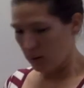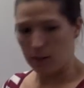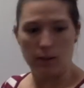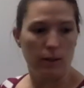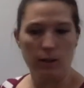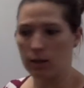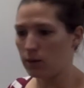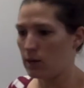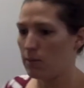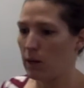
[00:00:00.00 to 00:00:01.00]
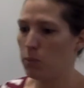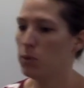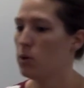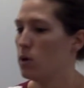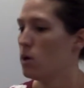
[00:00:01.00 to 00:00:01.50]
I don't need
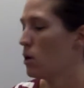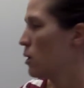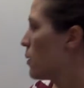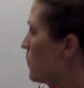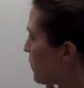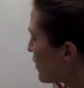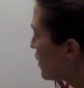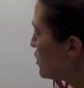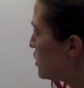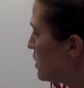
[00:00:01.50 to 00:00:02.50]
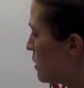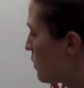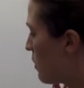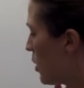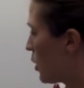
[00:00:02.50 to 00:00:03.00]
my book, I just need
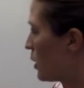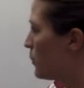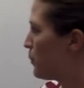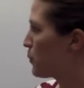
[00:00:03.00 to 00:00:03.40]
my marker.